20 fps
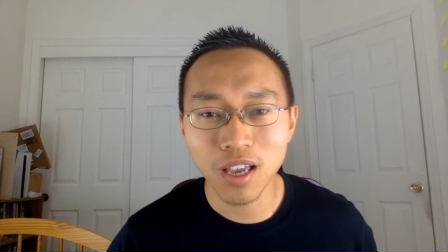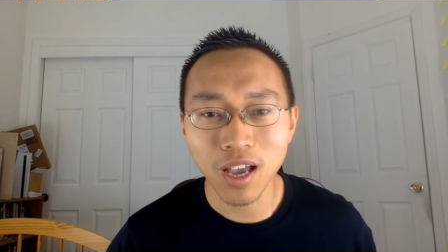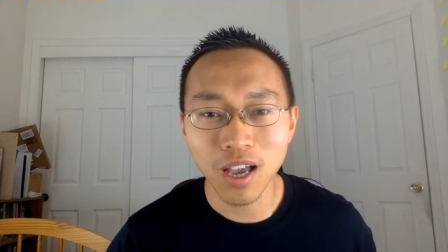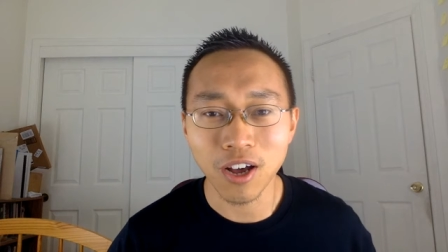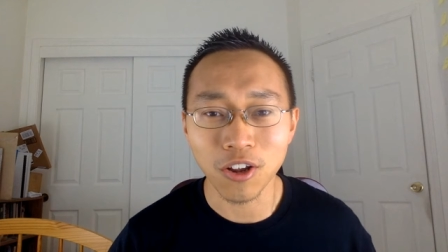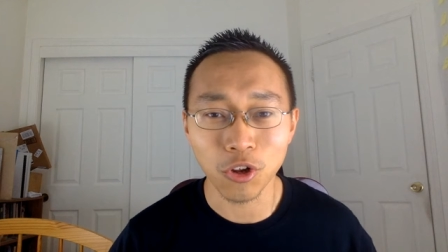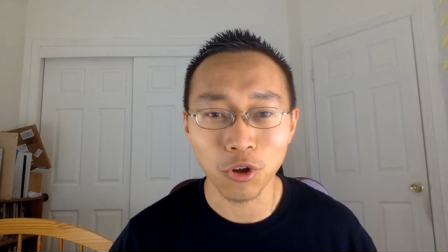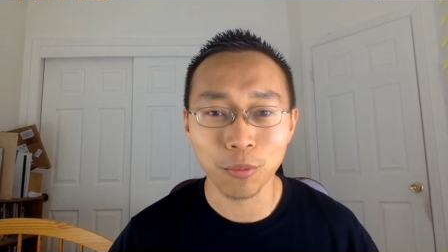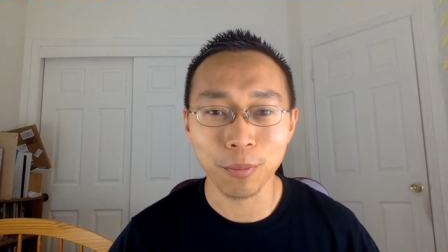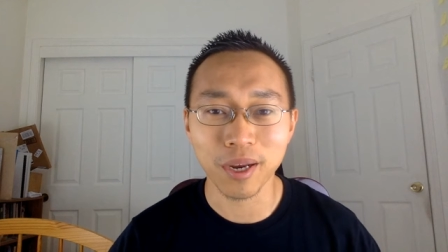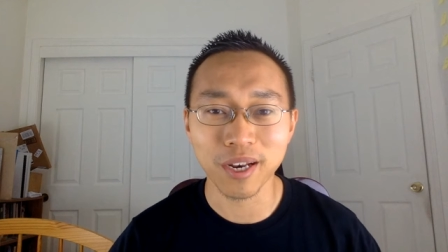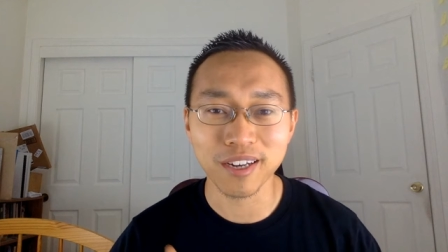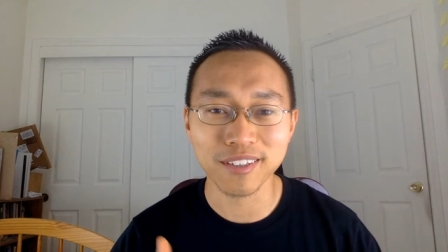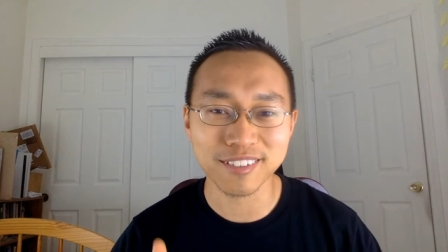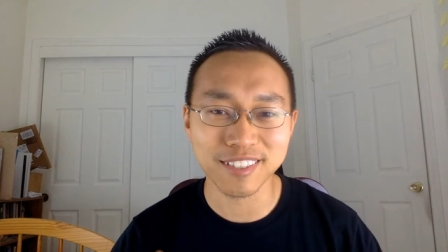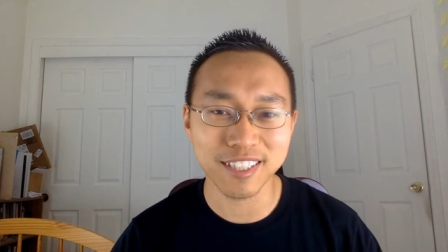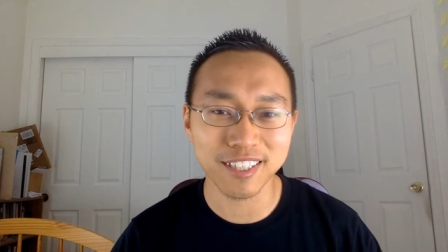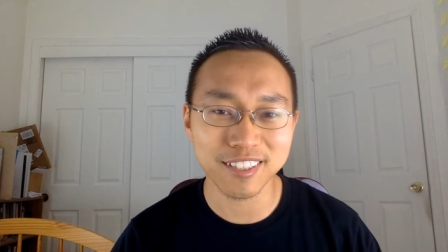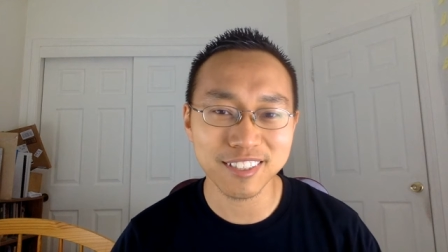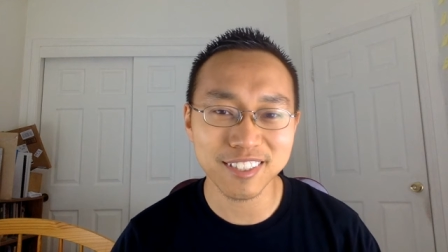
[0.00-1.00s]
Hello, my name
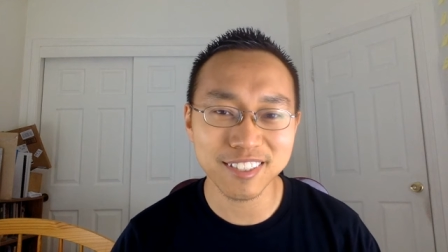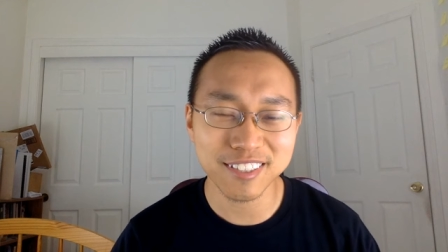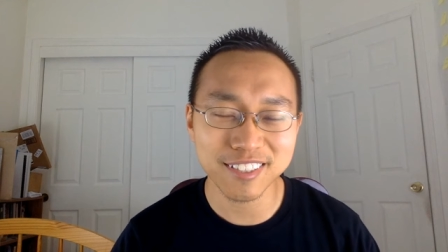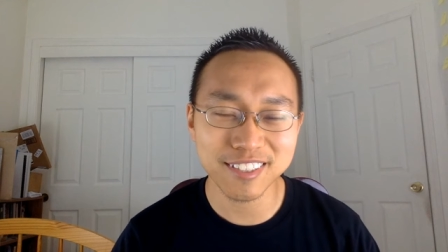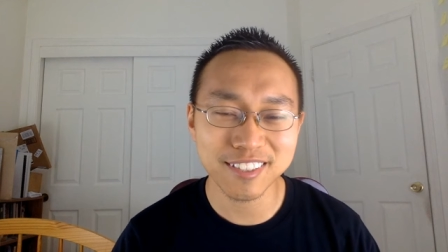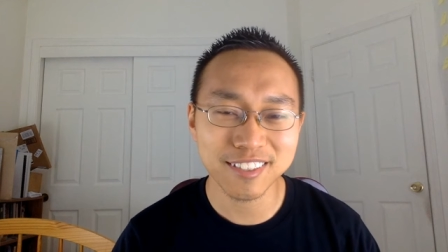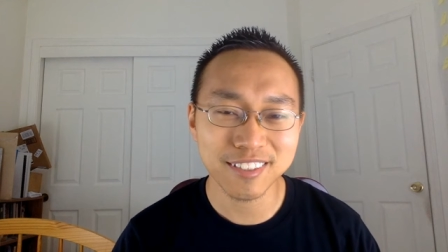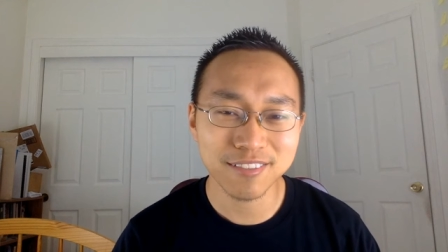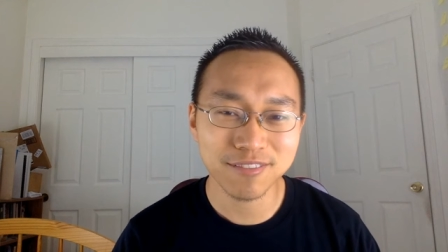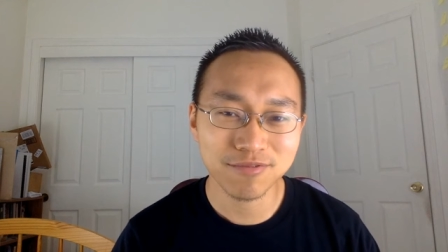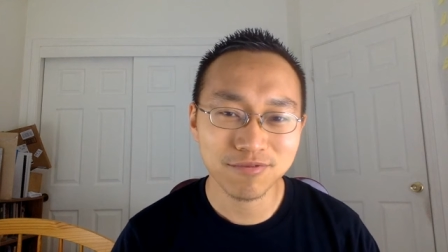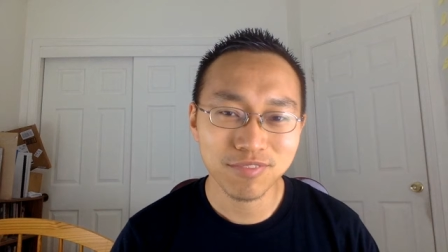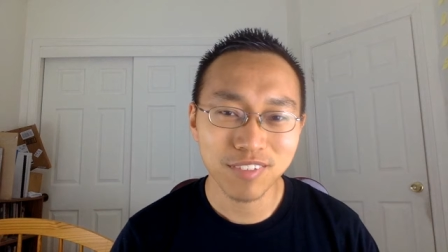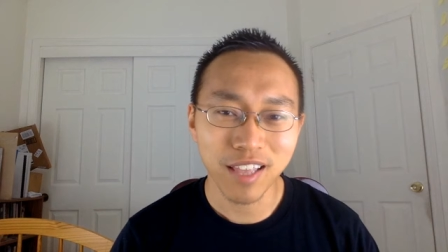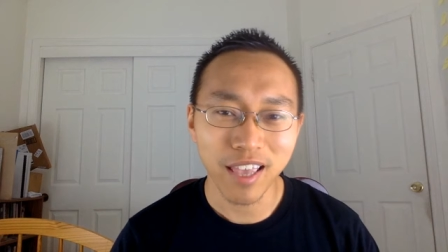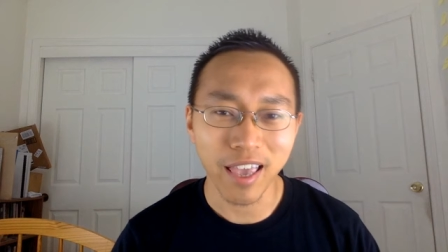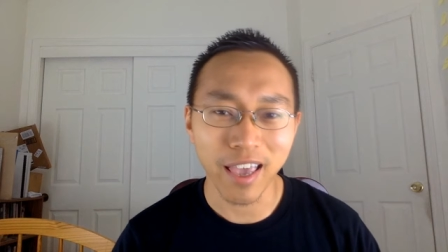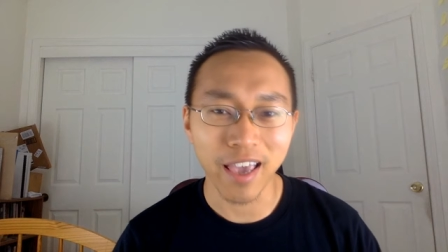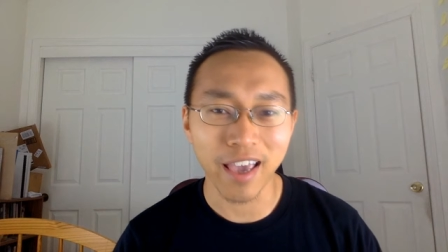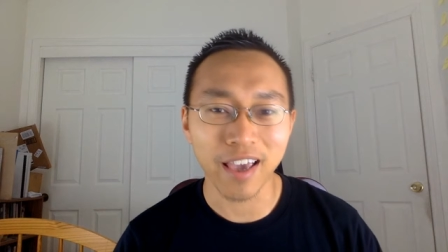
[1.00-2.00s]
is Augustus,
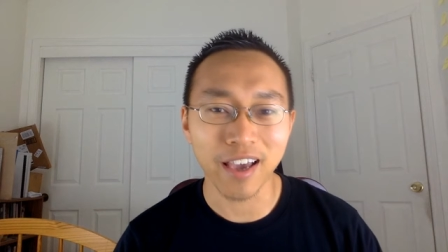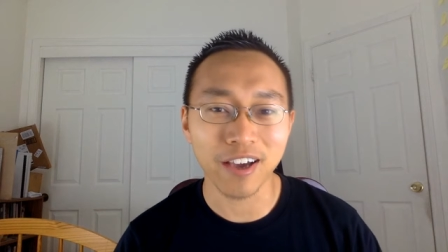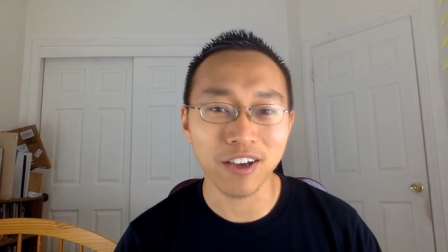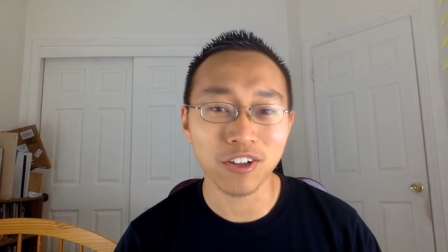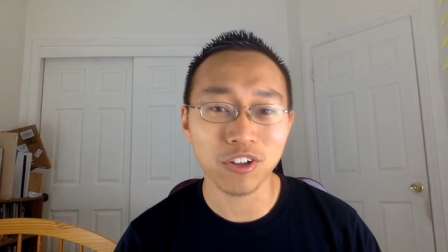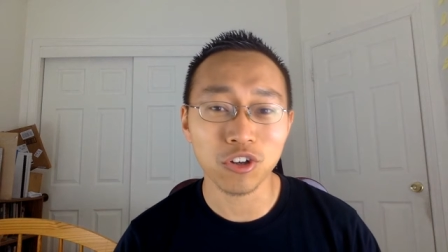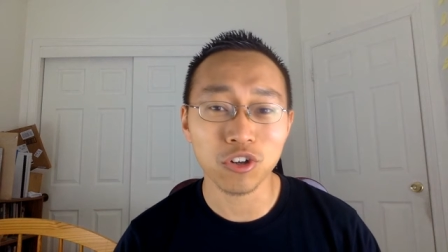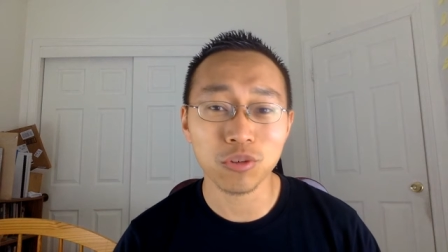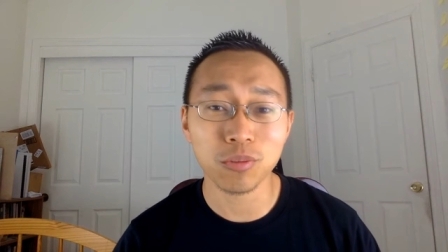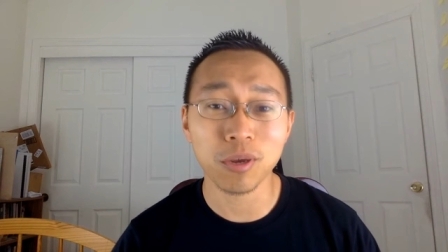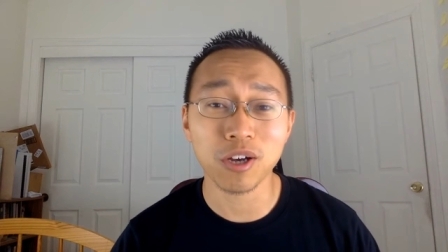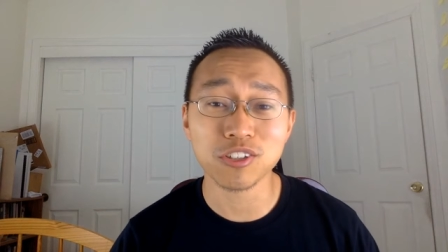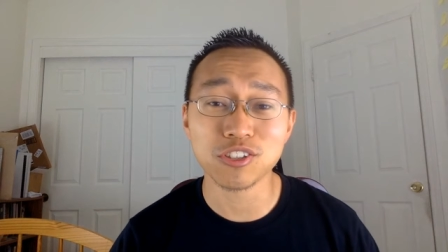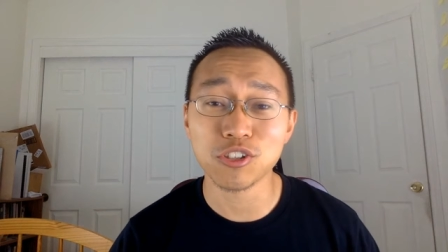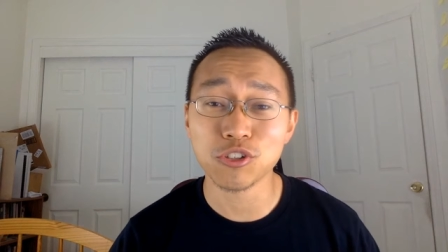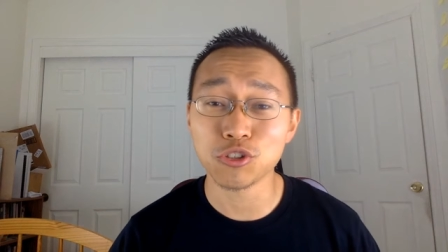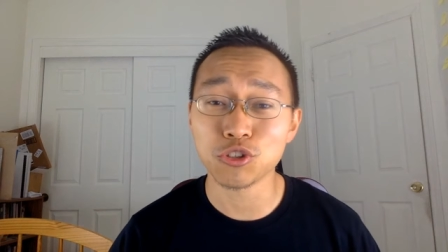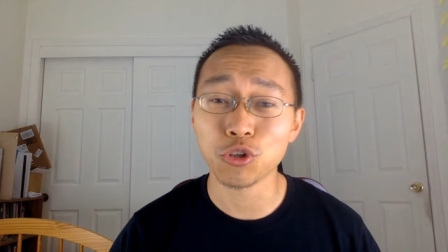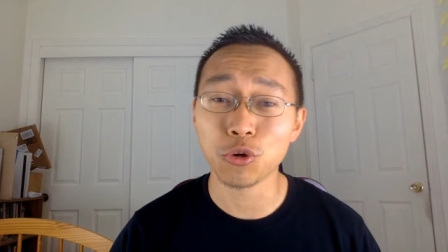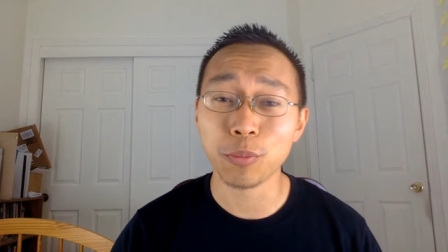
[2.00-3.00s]
and I learn about
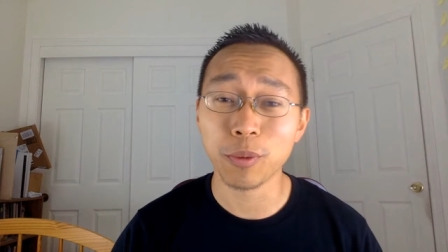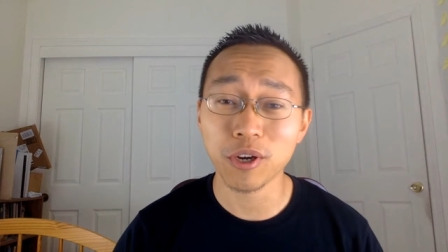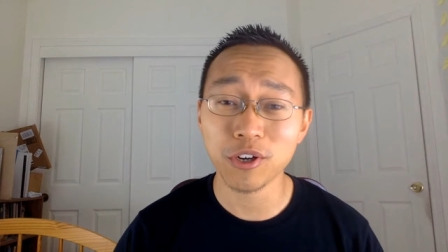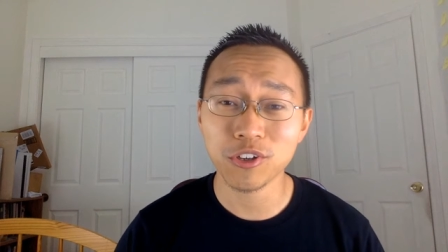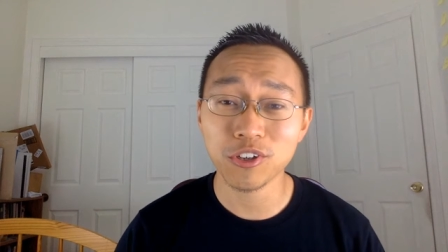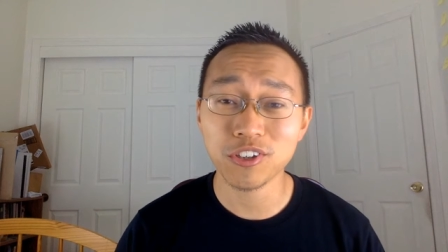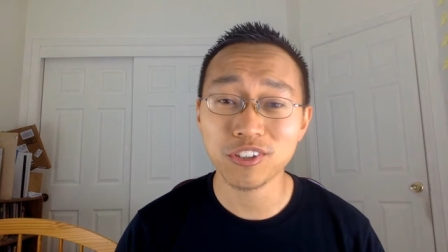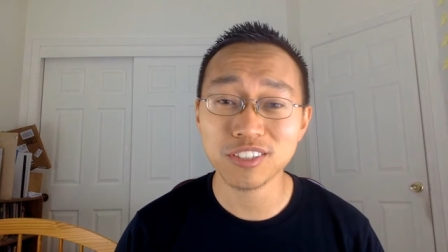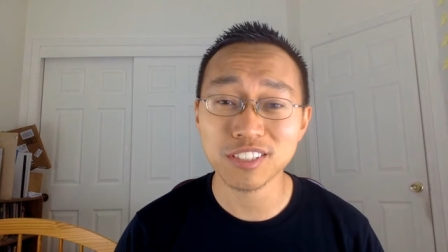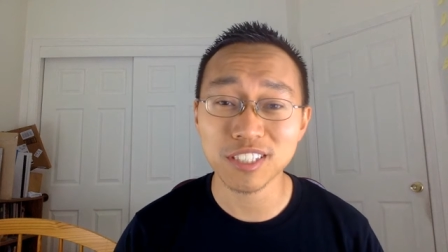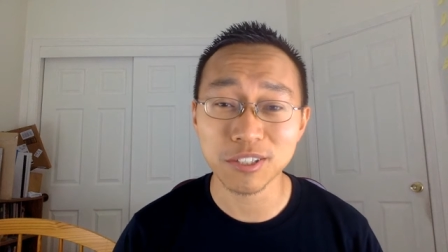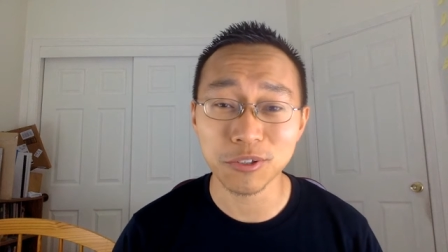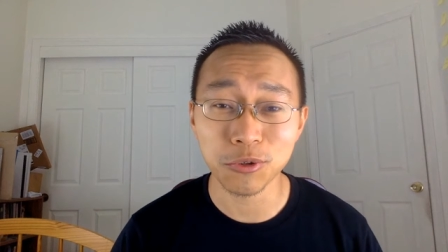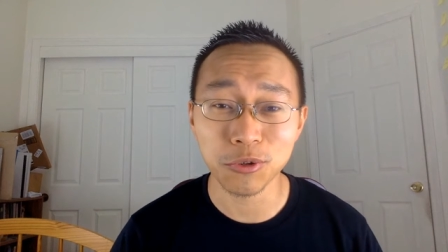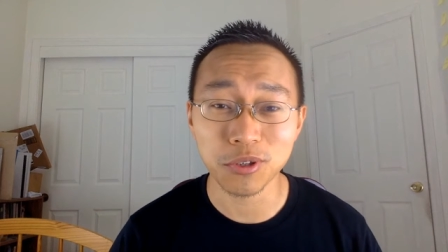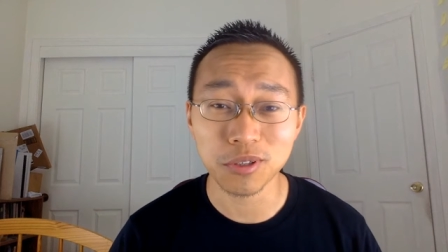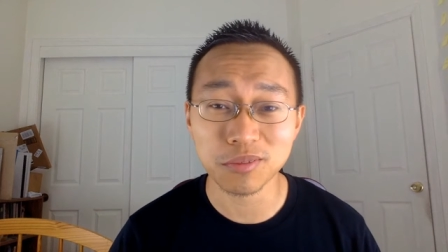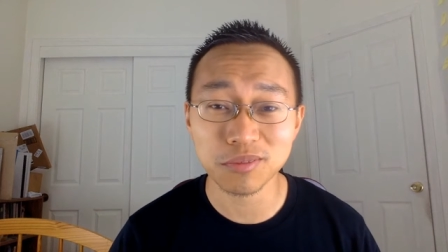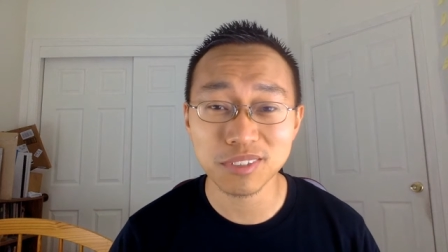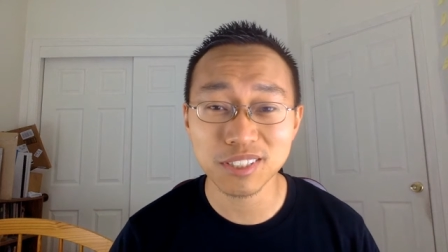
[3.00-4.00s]
social barriers and
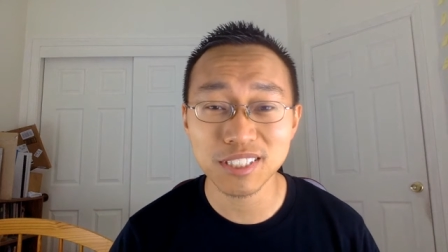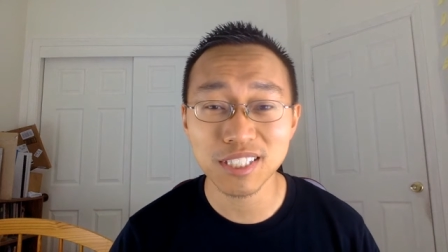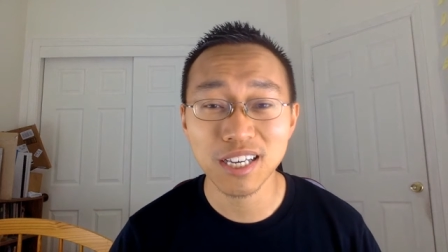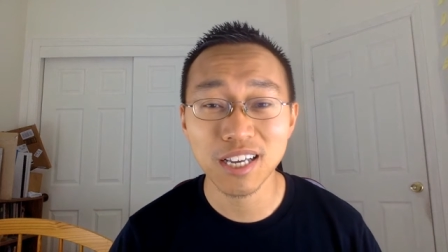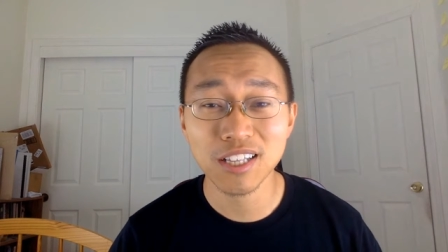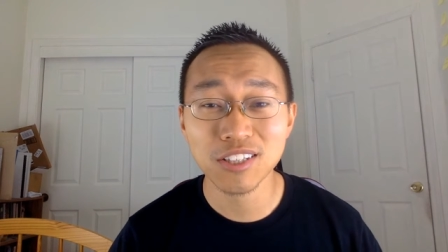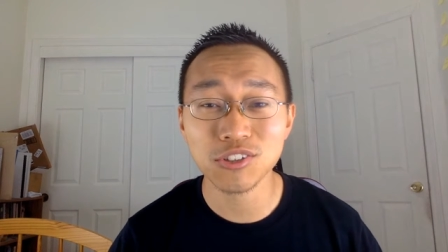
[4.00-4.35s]
norms